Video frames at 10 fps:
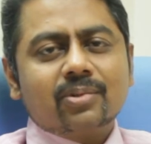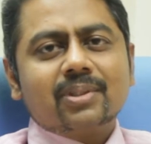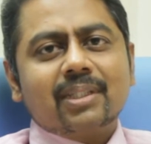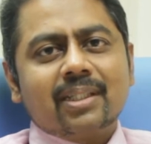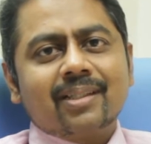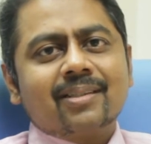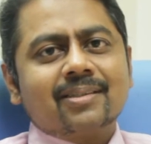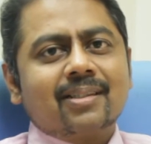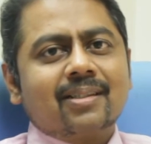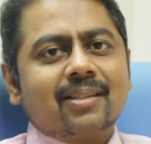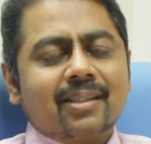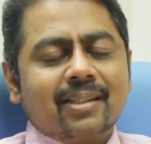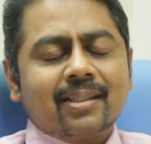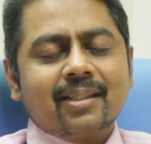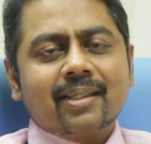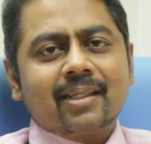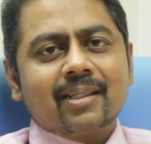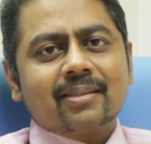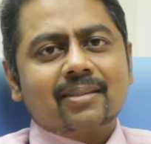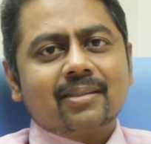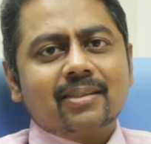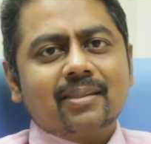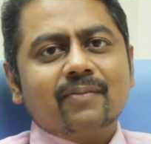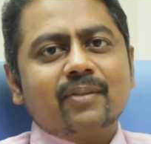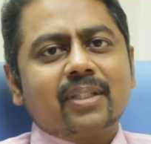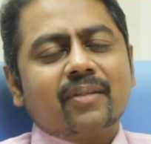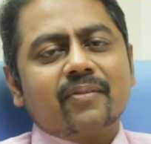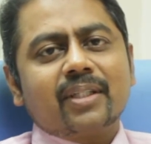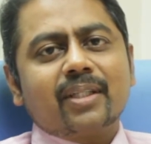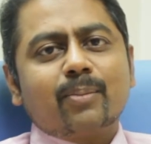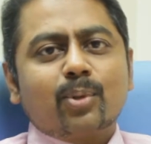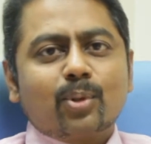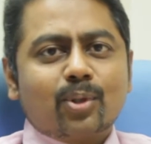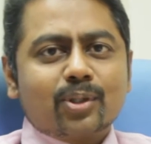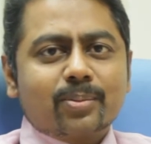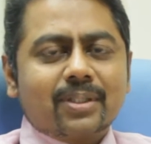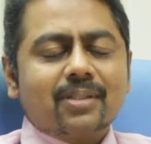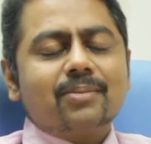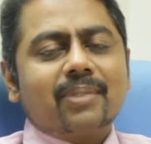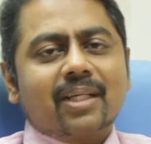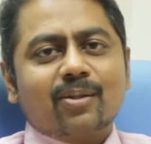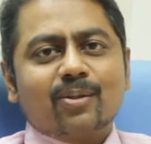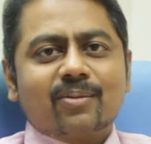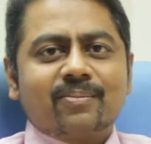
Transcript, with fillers: Senior Consultant ENT Head and Neck Surgeon working with the Apollo Hospitals, Bangalore.